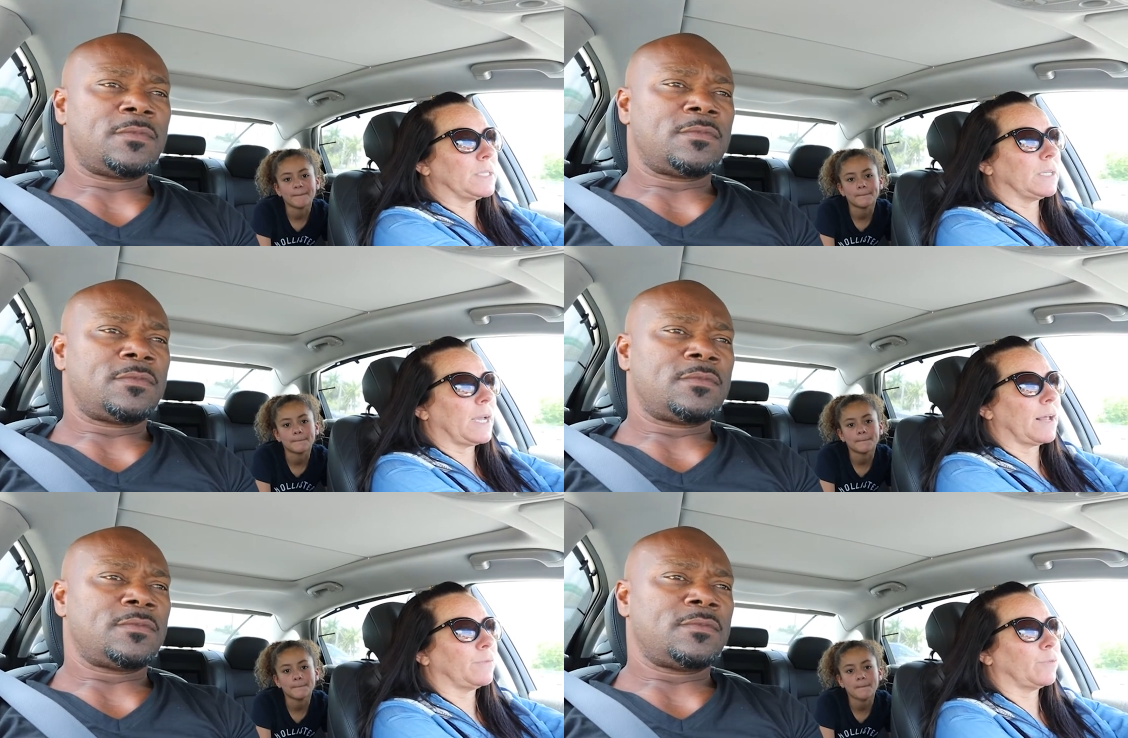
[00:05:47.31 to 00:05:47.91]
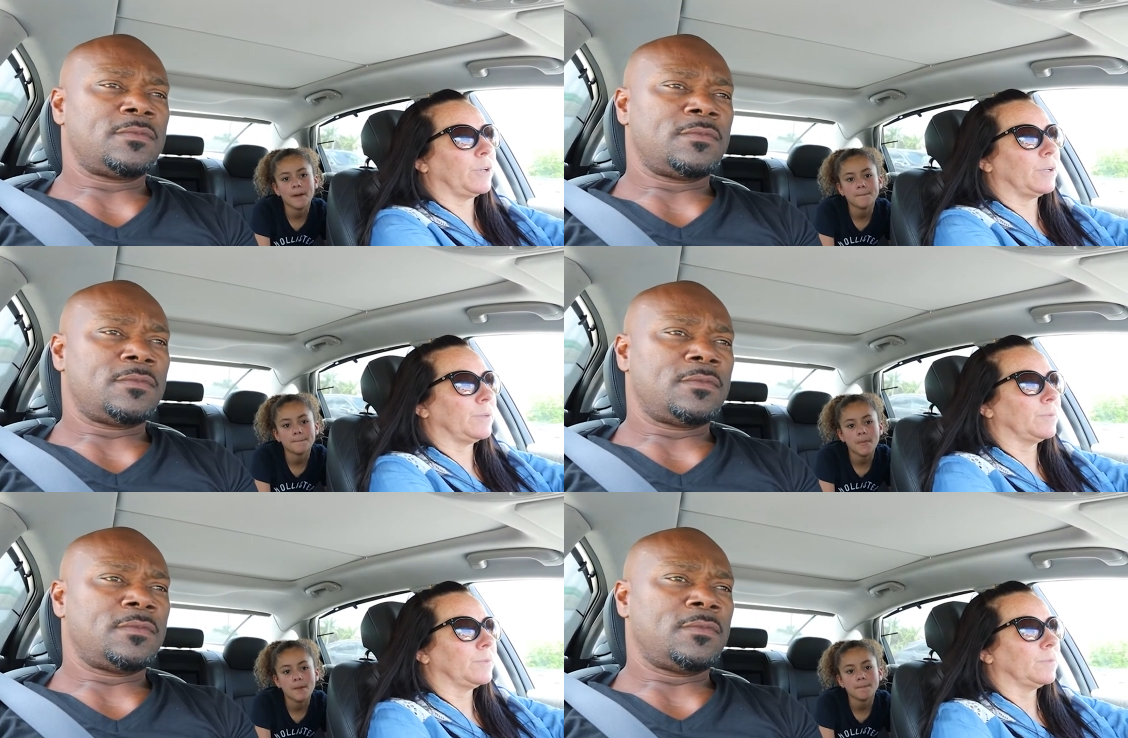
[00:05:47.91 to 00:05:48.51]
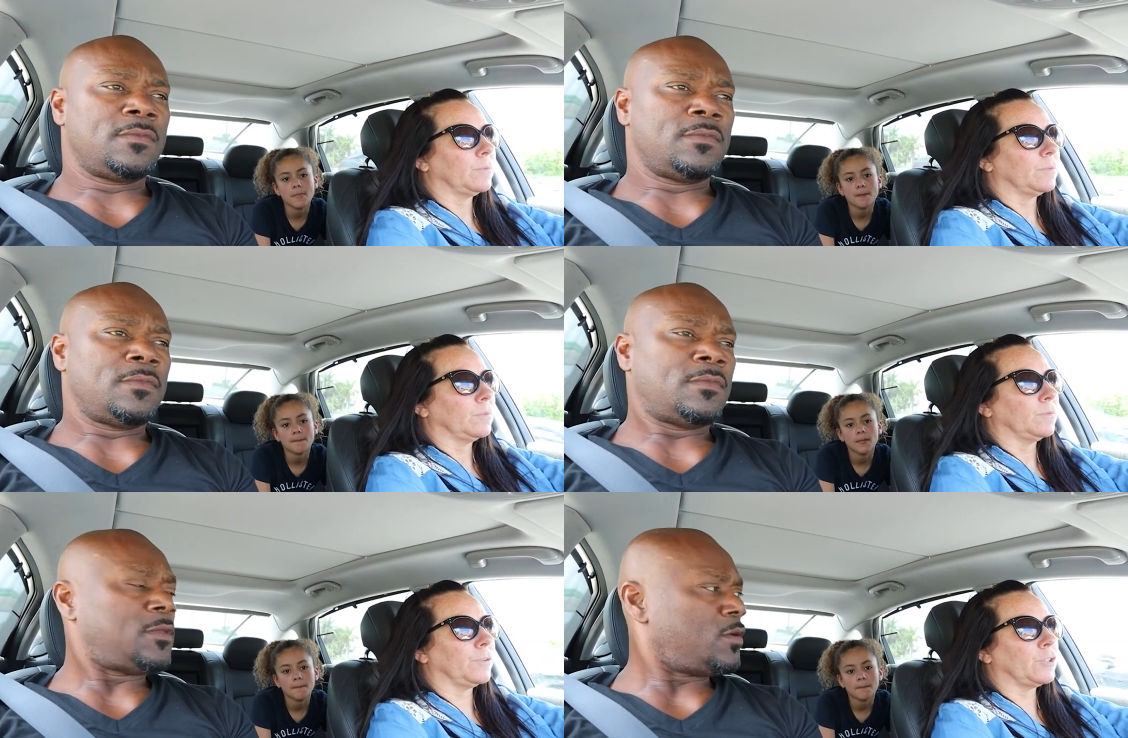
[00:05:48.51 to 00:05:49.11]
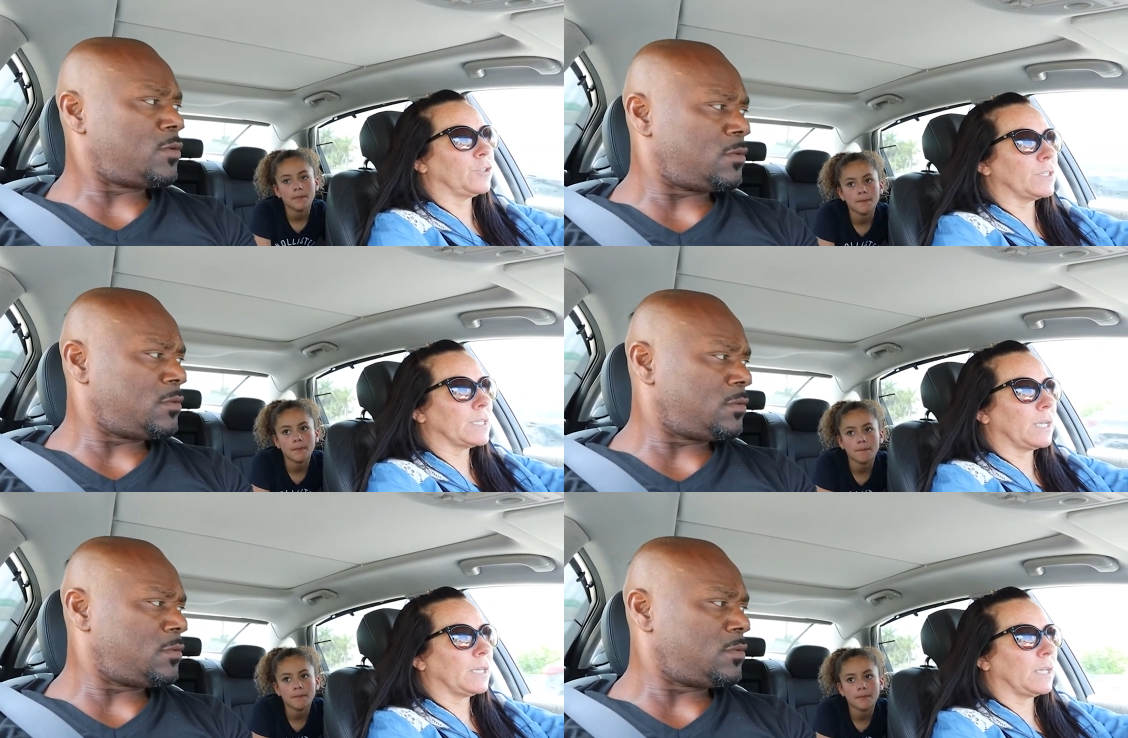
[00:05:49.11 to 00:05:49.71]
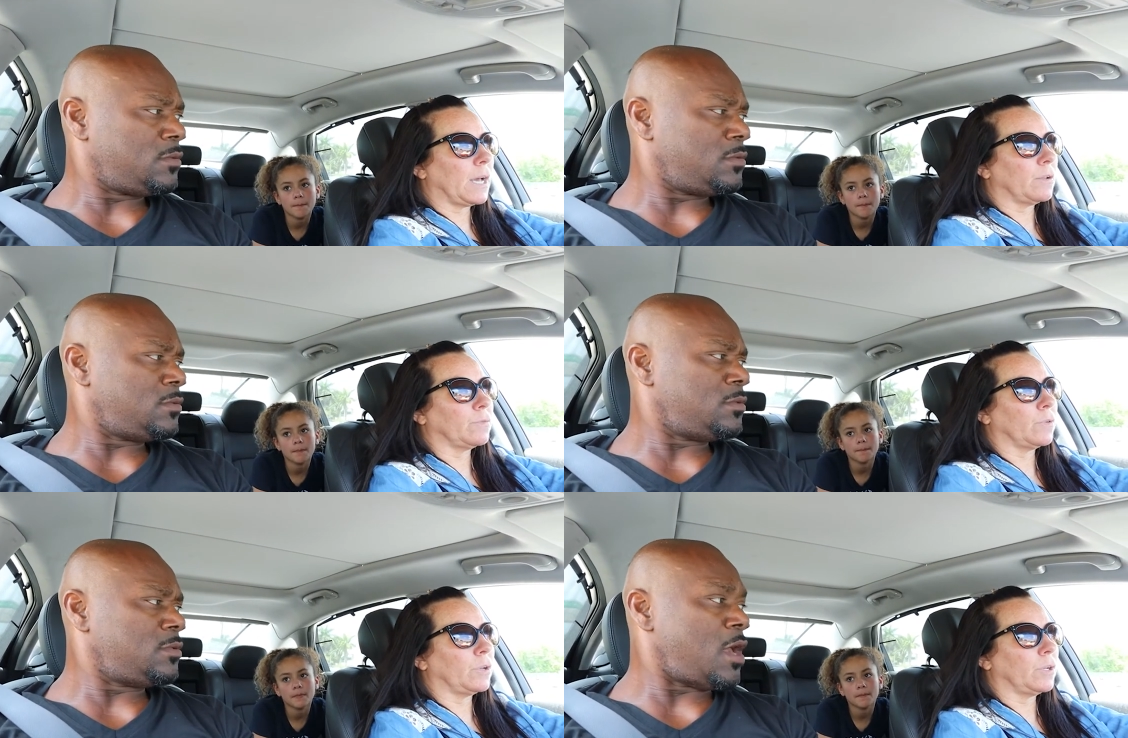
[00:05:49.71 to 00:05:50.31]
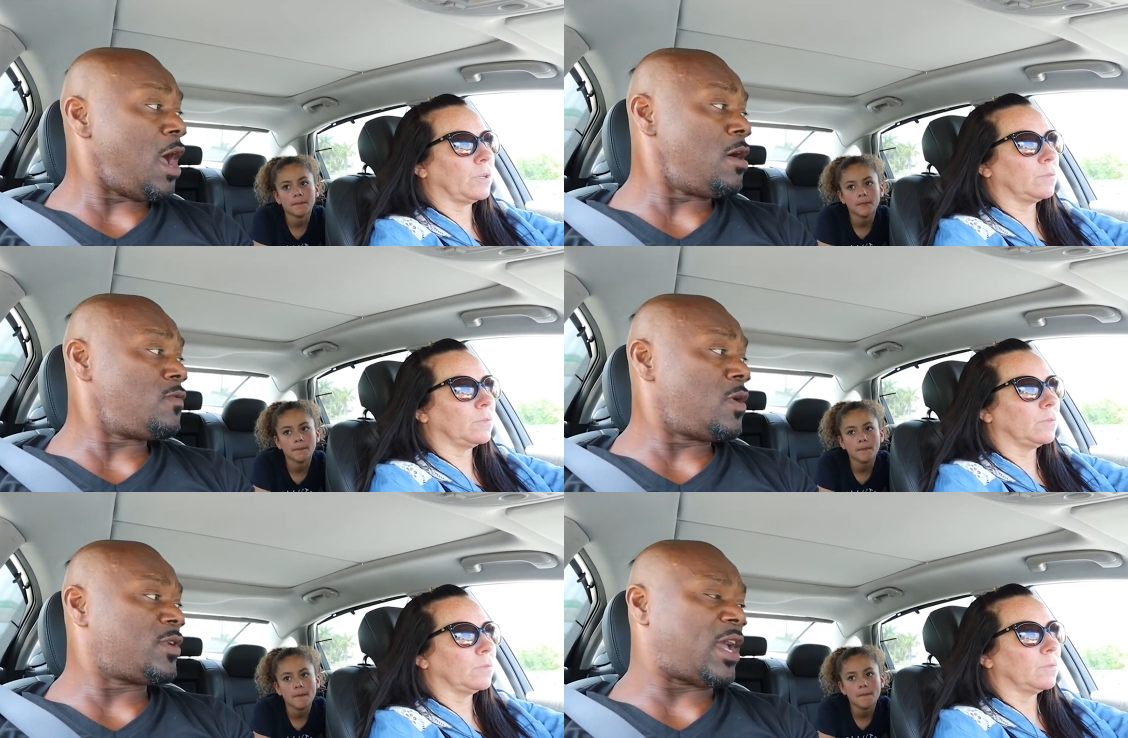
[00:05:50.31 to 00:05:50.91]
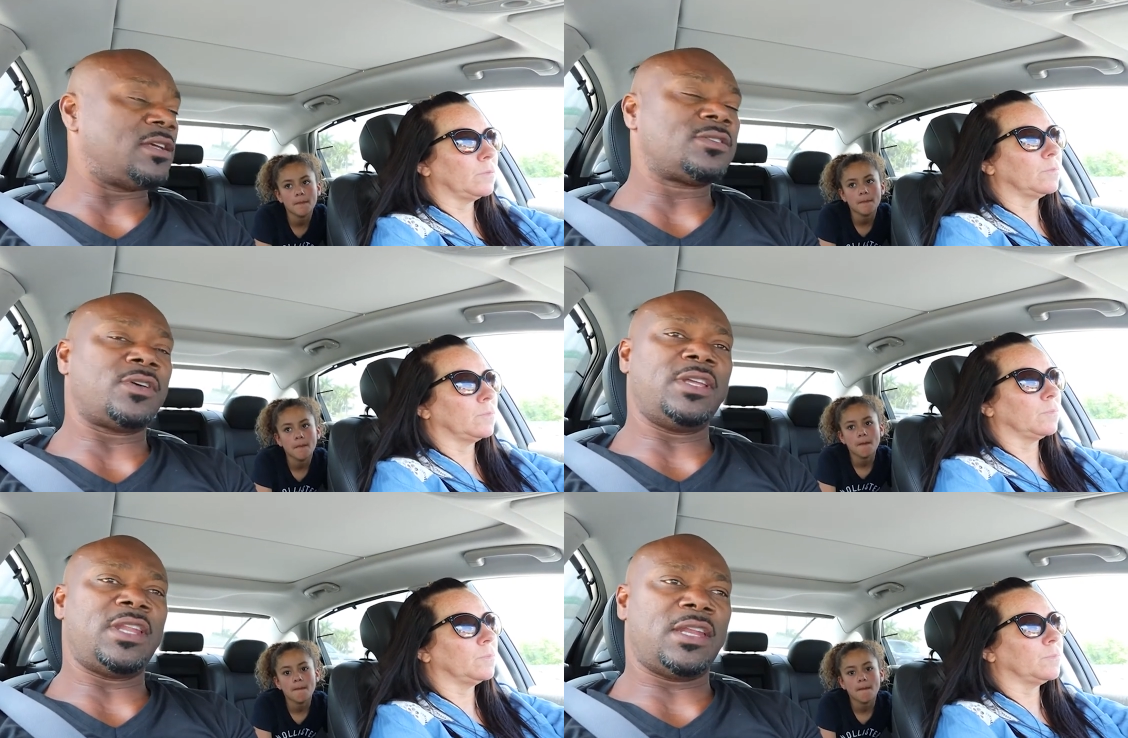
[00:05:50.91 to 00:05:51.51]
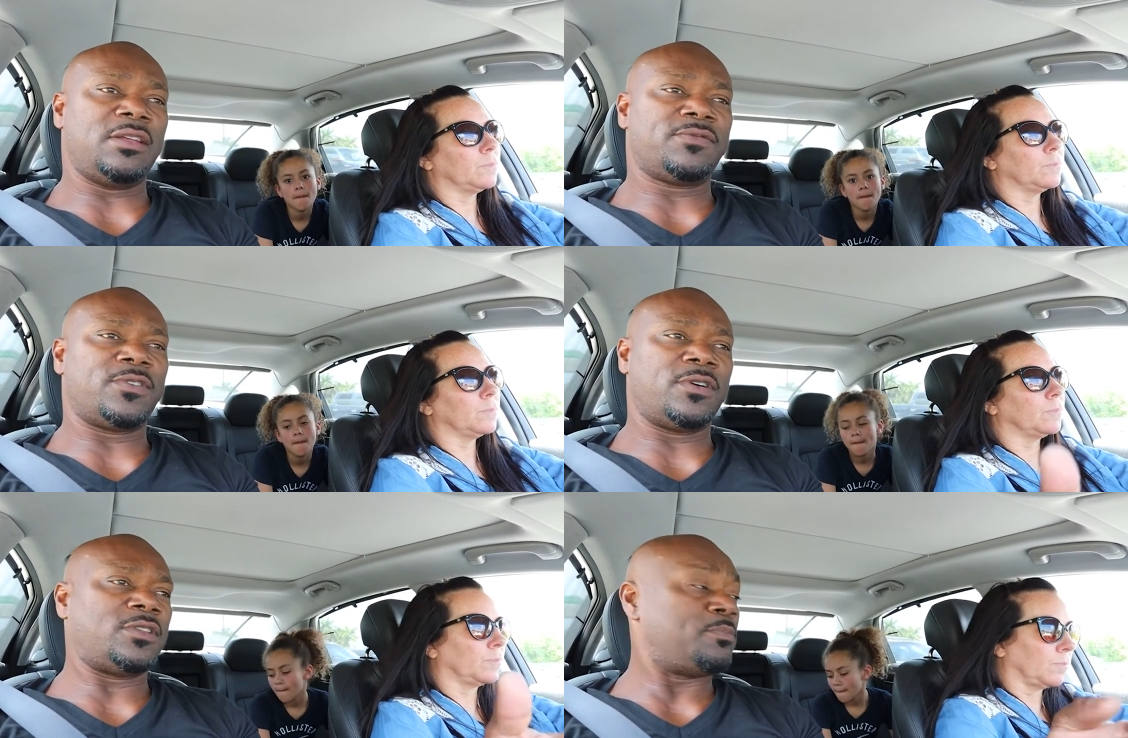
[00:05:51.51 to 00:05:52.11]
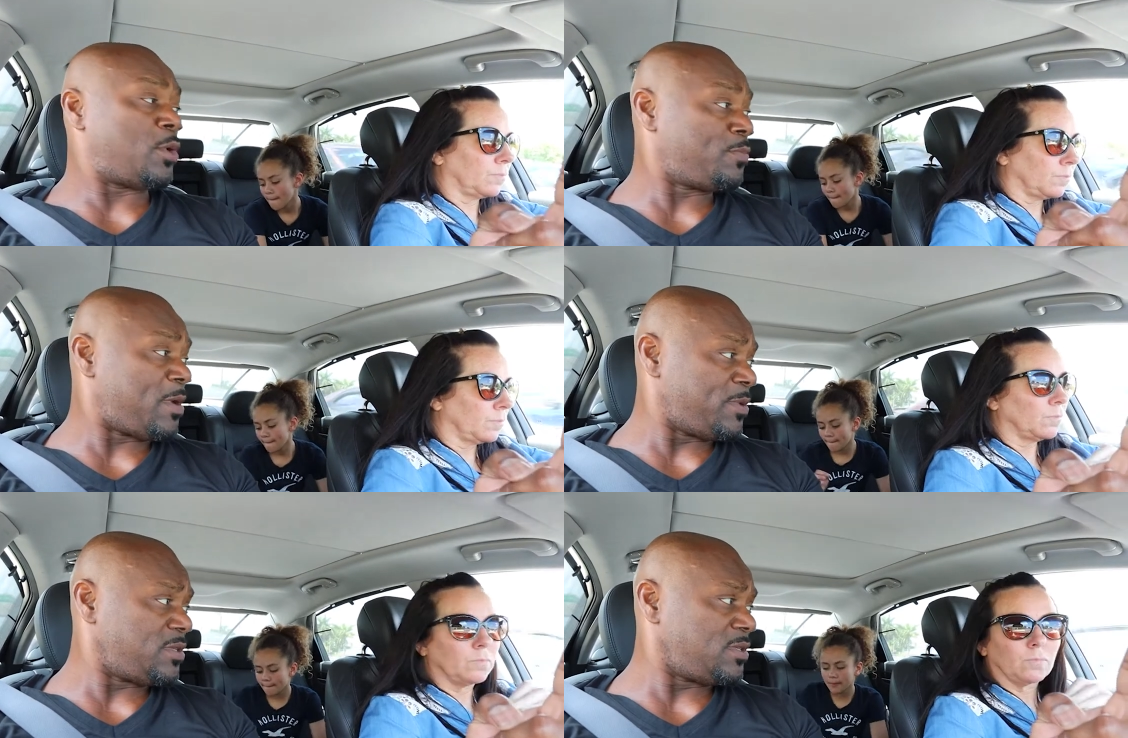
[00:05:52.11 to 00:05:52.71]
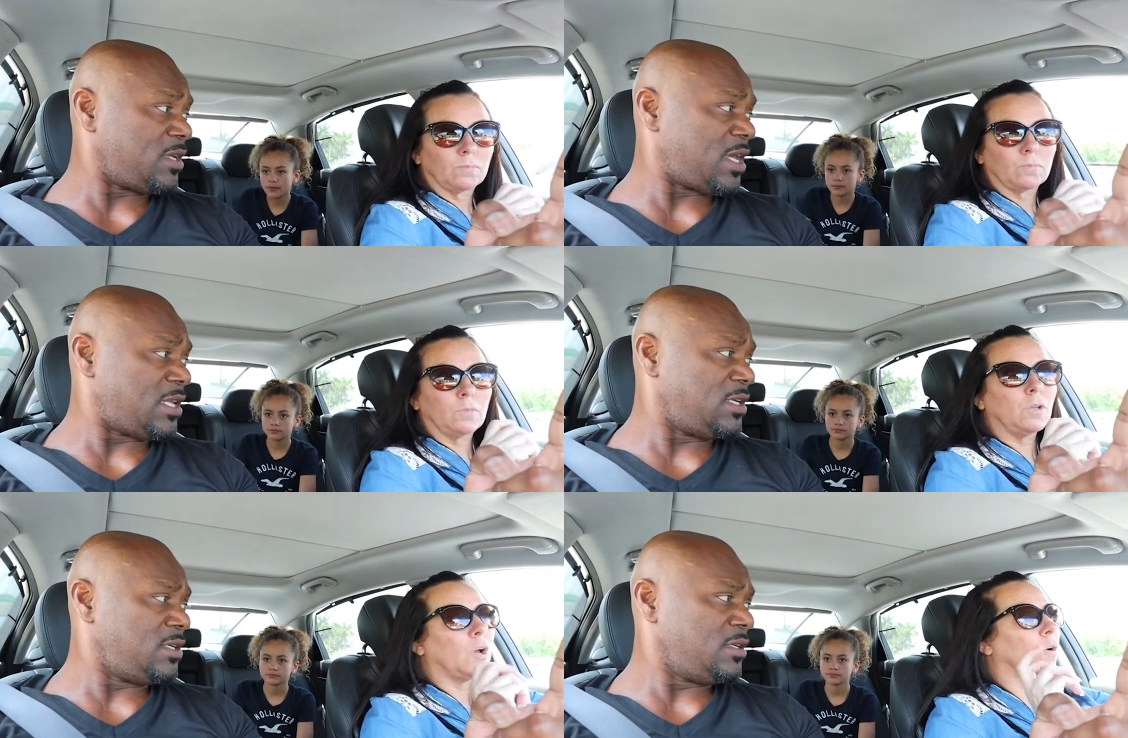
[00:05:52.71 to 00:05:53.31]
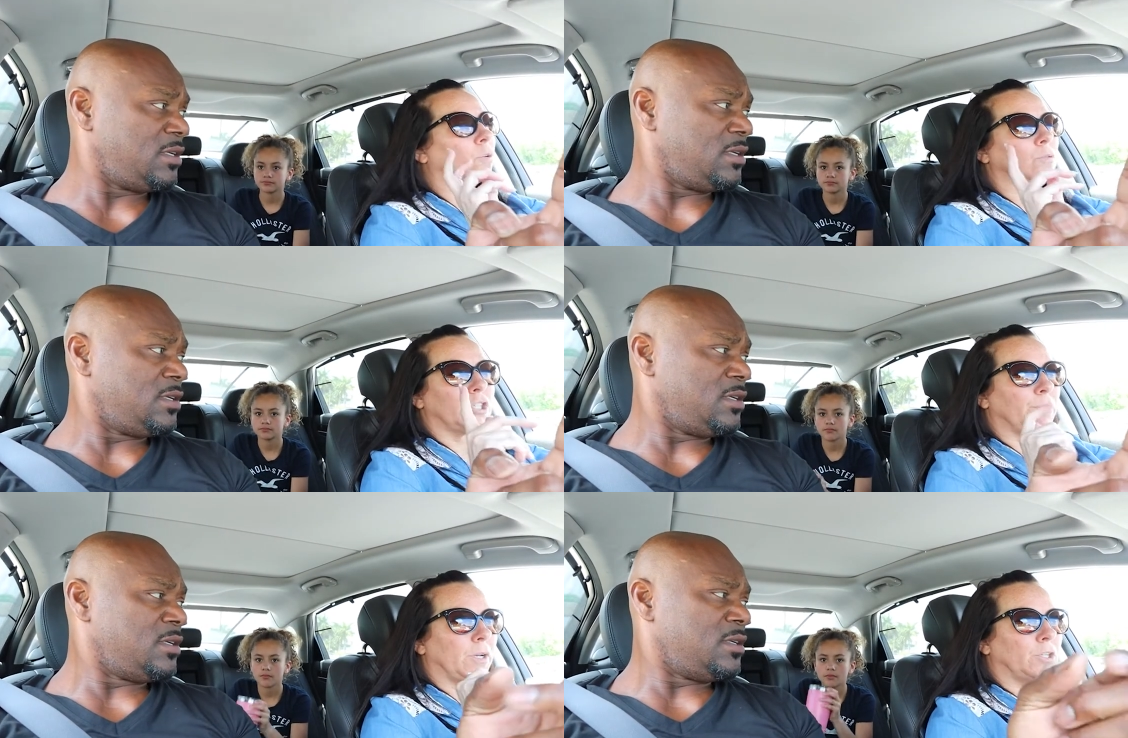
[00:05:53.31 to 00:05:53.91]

Speaker 1: in California, for Trisket in California.
Speaker 2: Oh, okay, so he nannied for both puppies
Speaker 1: in Cali? No, Jim